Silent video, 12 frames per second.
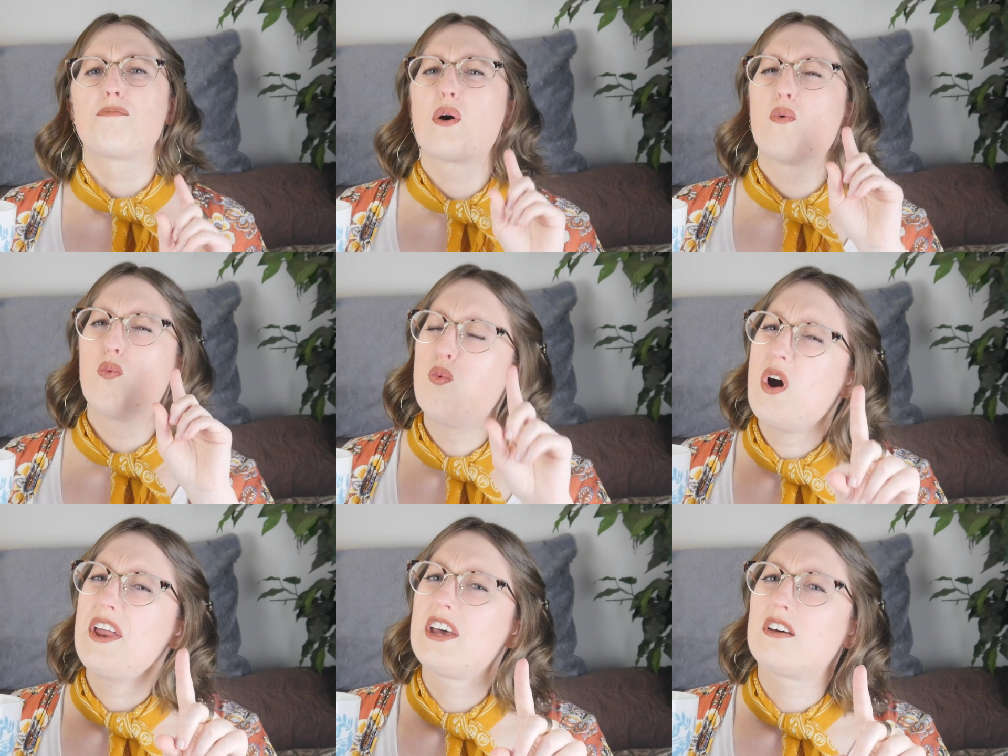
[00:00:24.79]
But
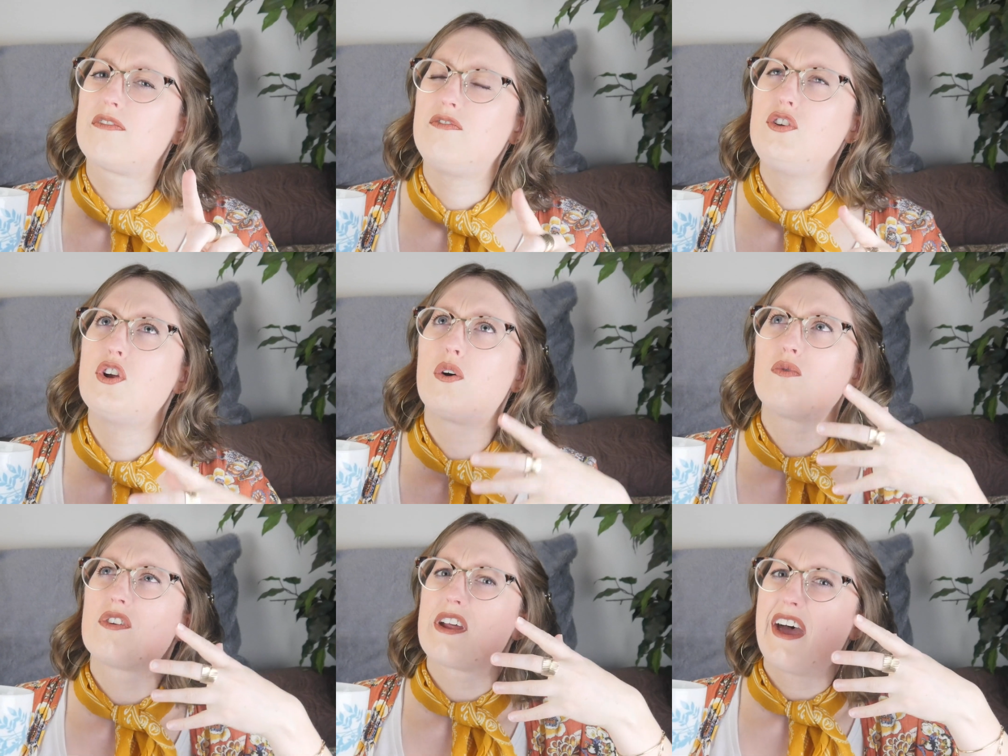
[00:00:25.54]
what if you
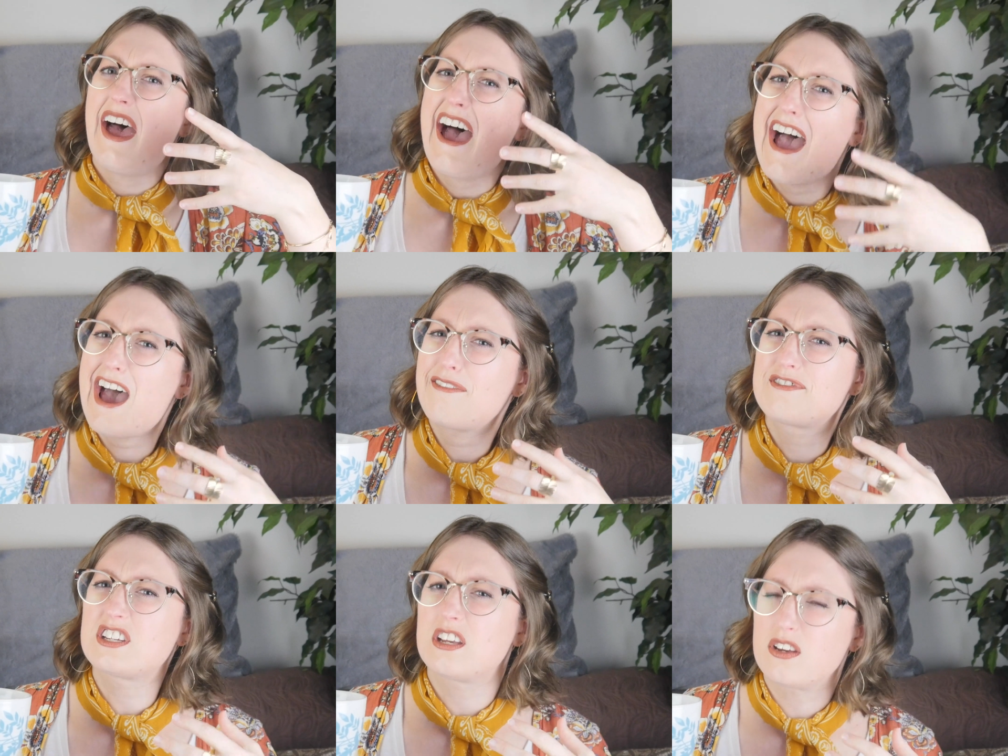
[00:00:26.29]
don't
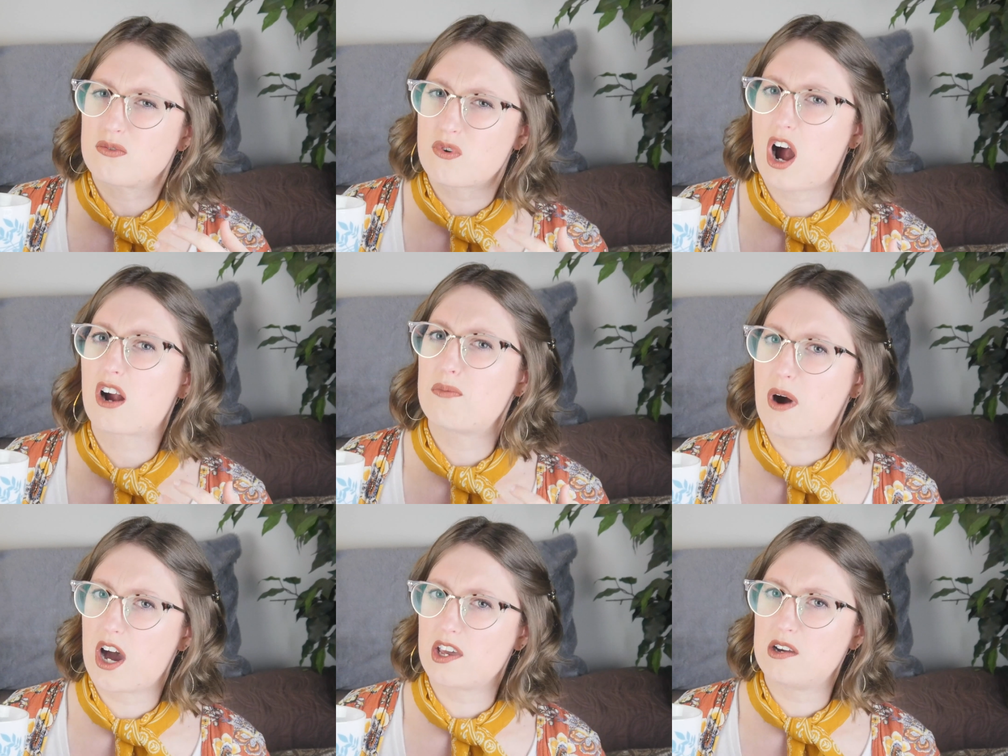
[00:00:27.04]
have to hit rock
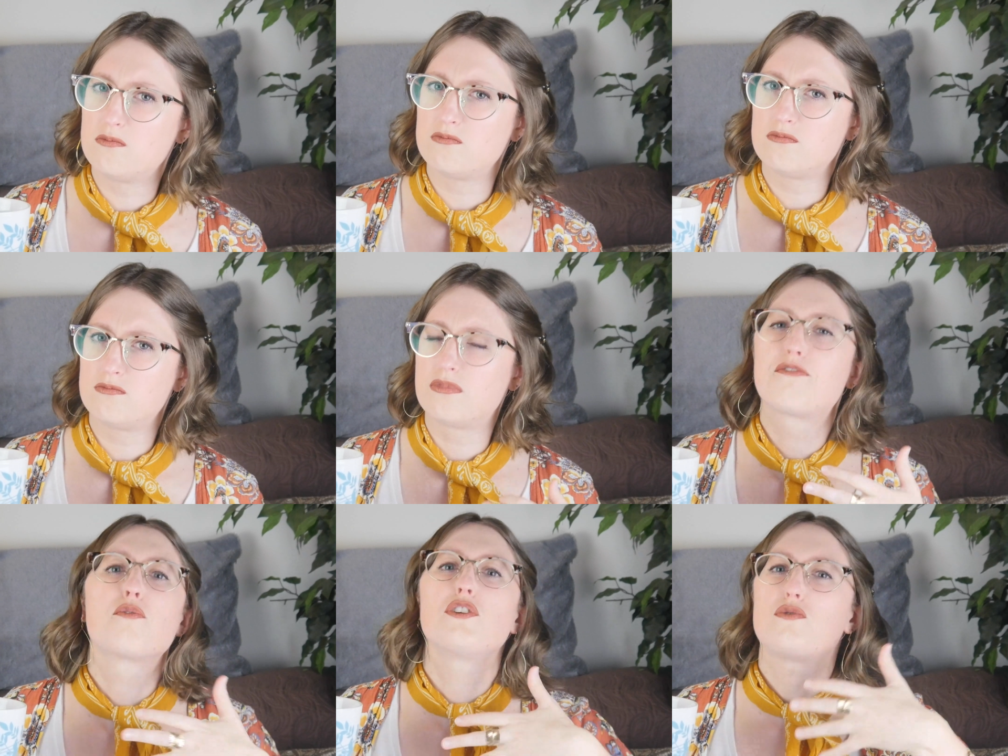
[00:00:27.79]
bottom
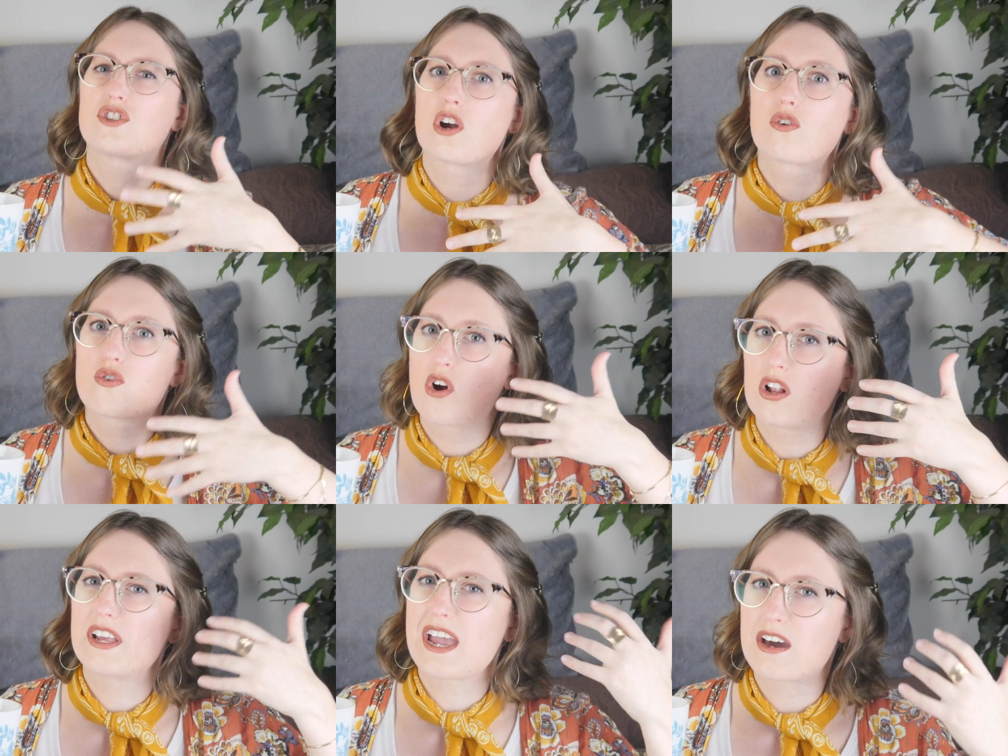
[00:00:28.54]
before you start
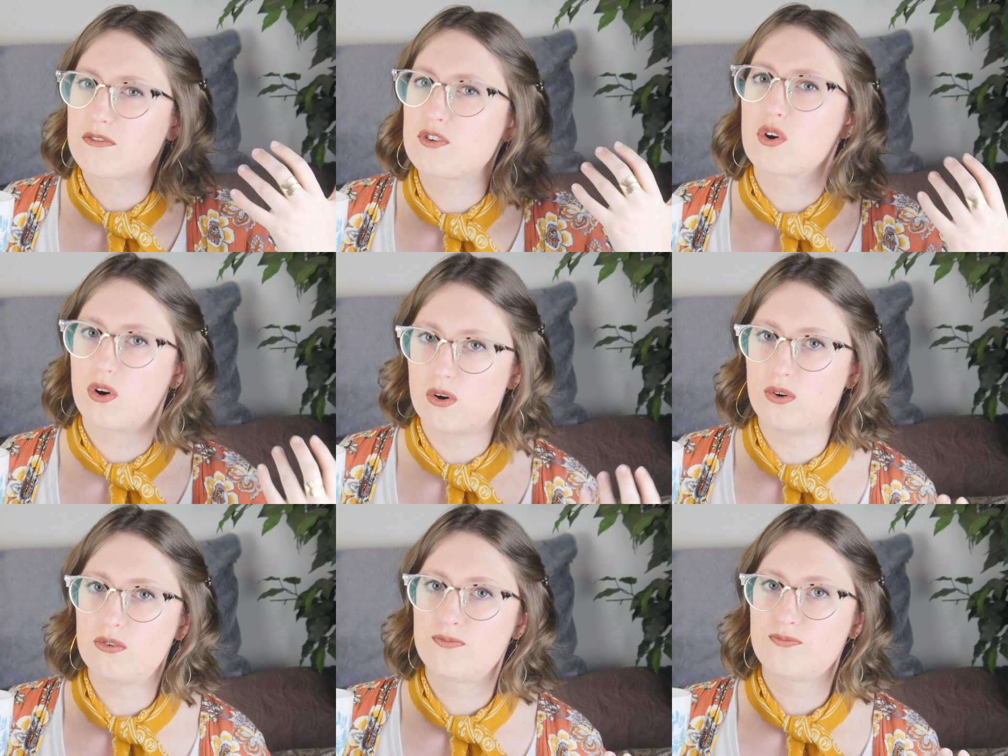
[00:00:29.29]
crawling out of your hole?